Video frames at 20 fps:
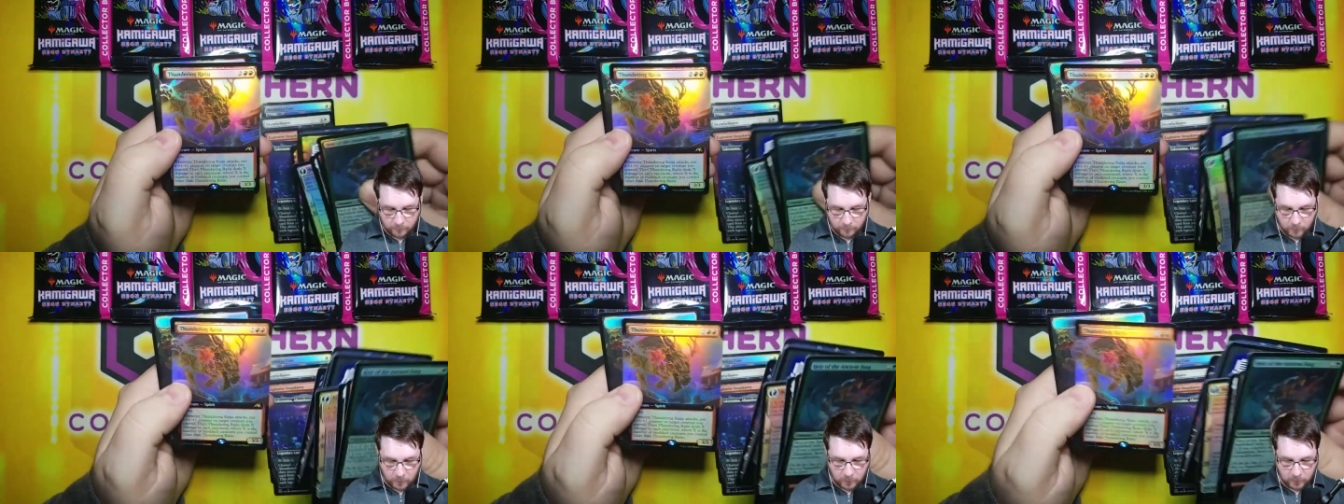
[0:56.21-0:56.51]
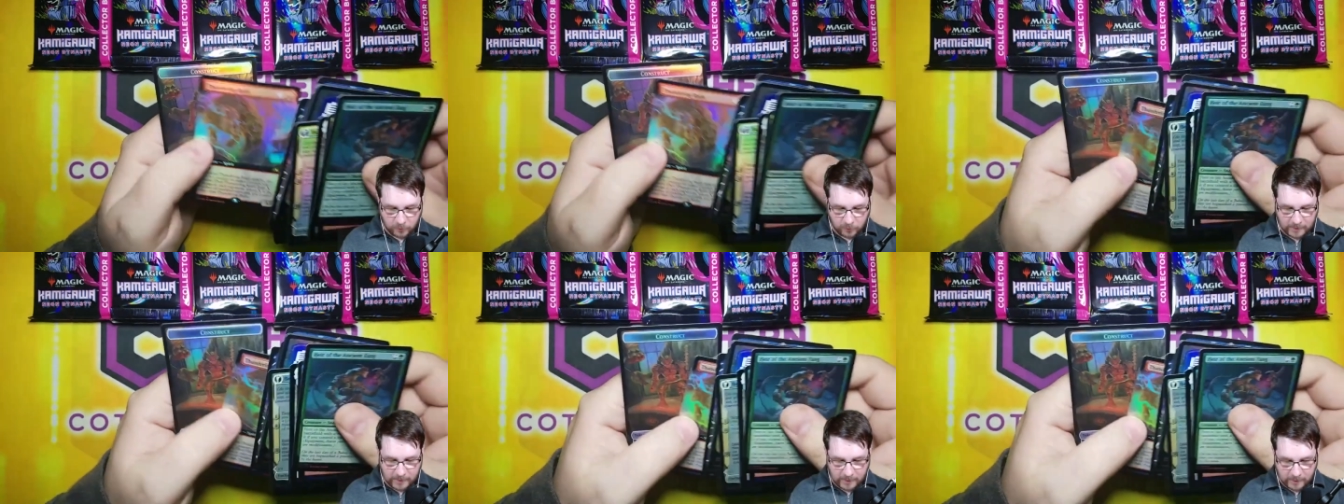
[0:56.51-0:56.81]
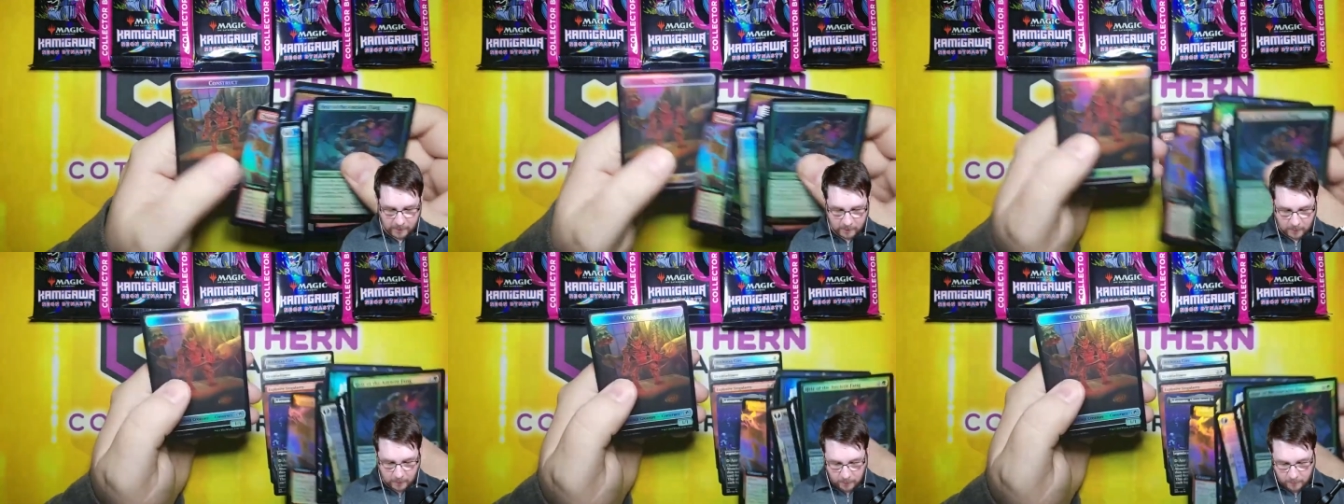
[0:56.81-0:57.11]
foil
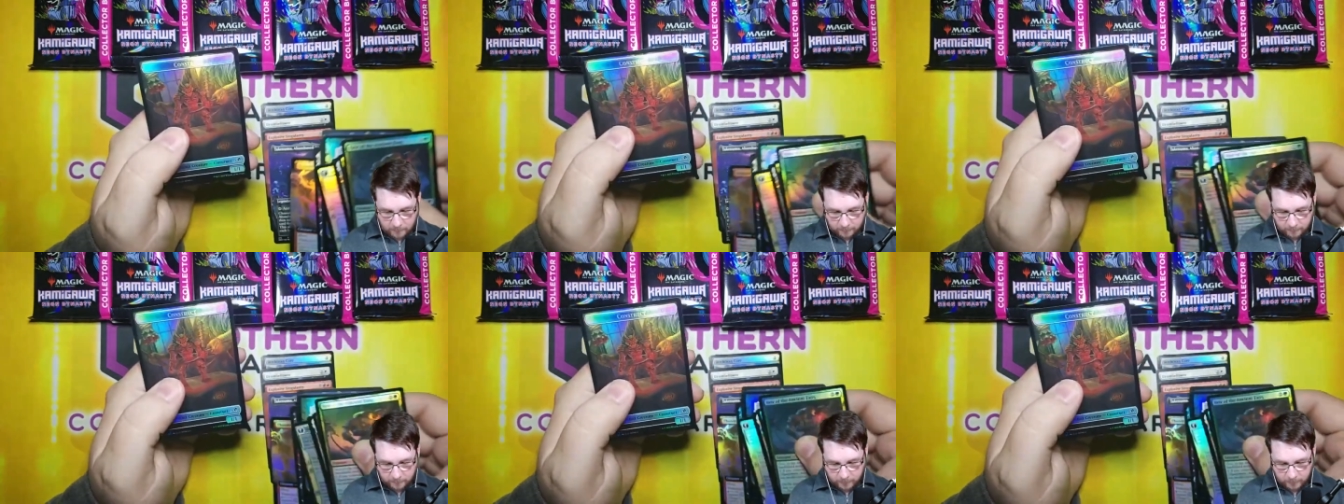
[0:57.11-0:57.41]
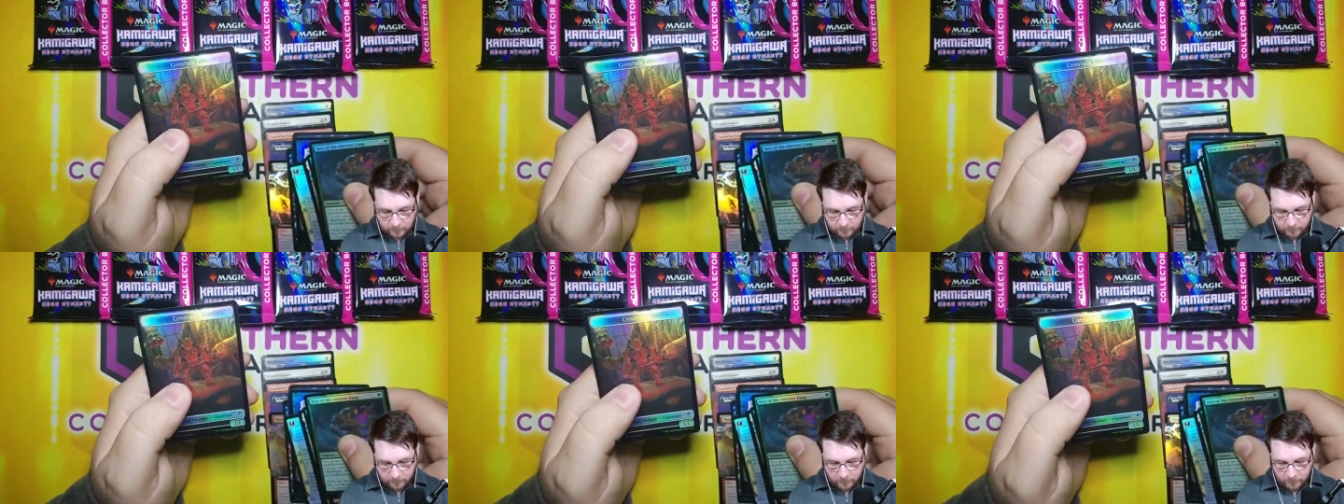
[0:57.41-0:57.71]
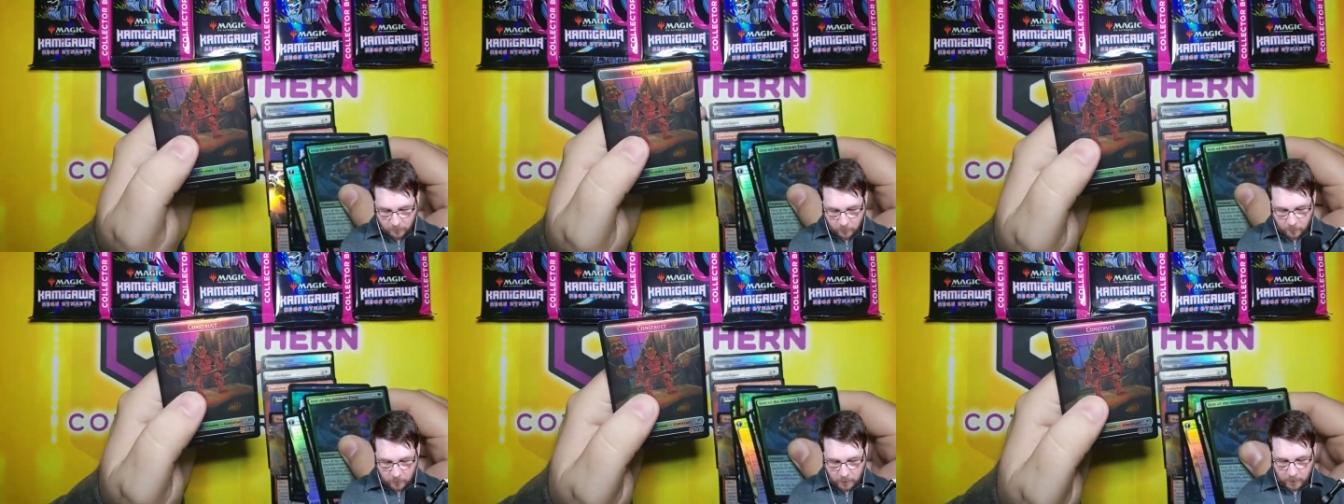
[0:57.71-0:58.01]
Extended Art for
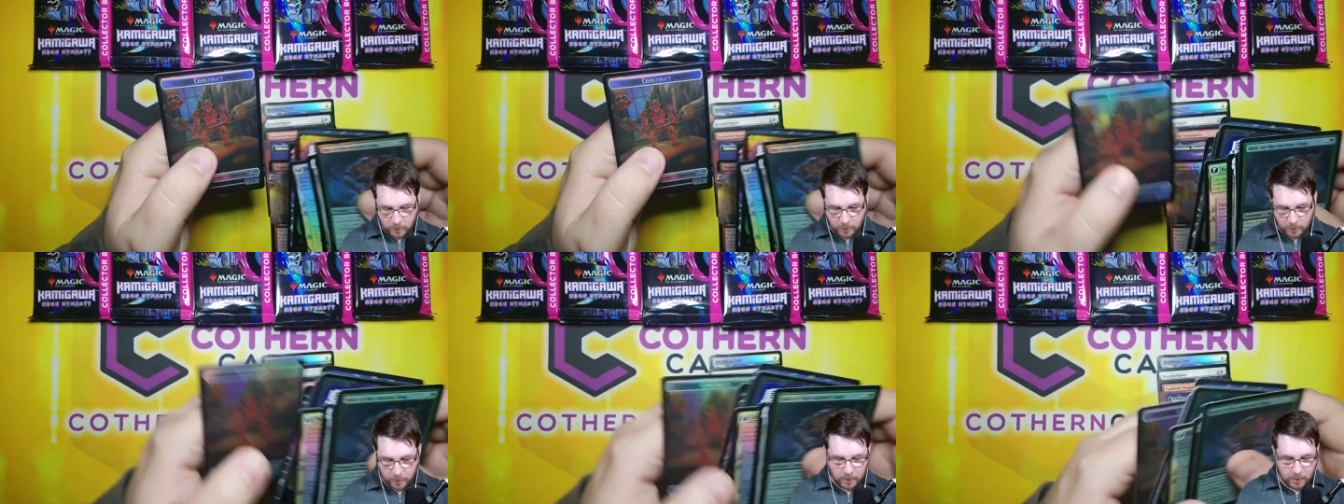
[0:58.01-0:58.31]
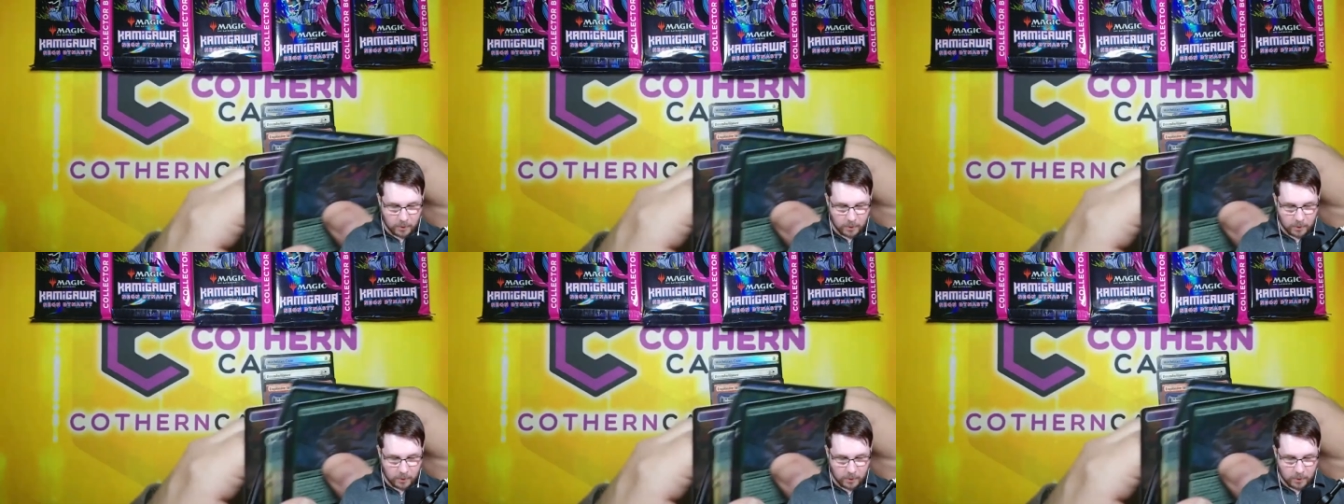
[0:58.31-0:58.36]
four.